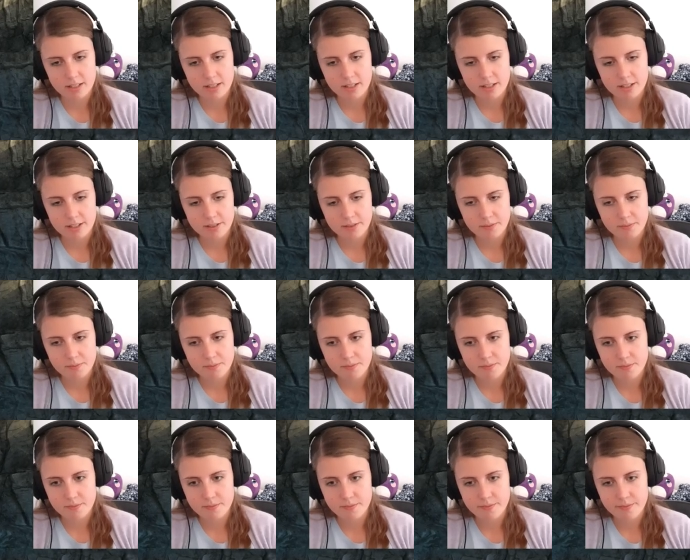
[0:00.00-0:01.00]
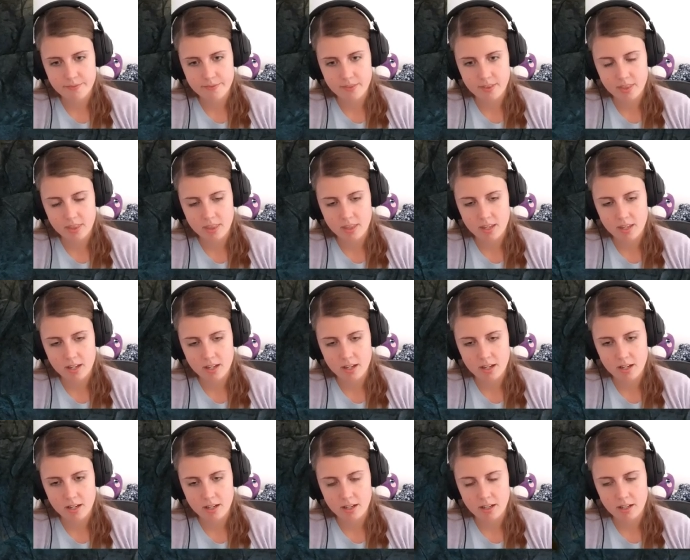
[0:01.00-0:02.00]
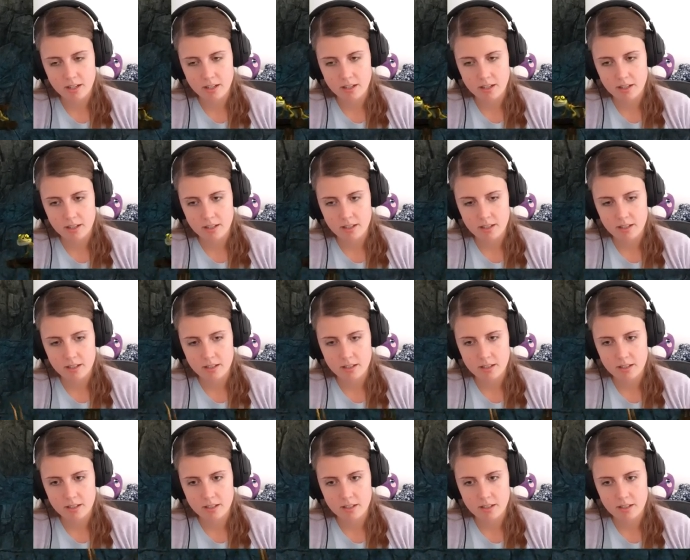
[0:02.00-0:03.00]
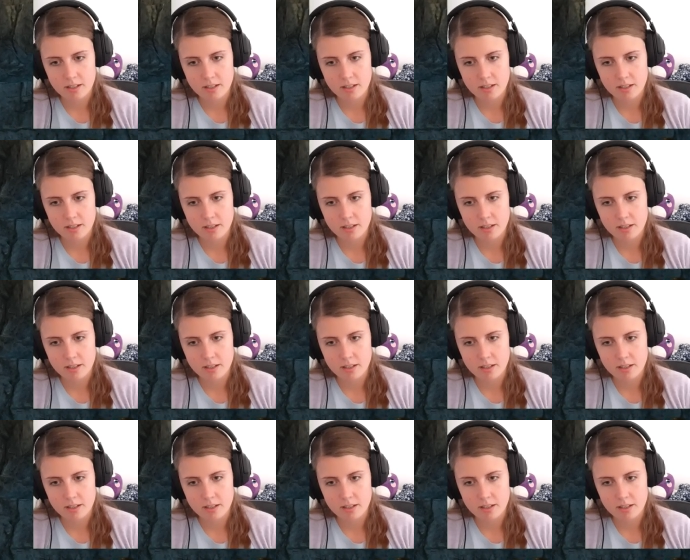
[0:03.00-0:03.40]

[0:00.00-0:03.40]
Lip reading: [no speech]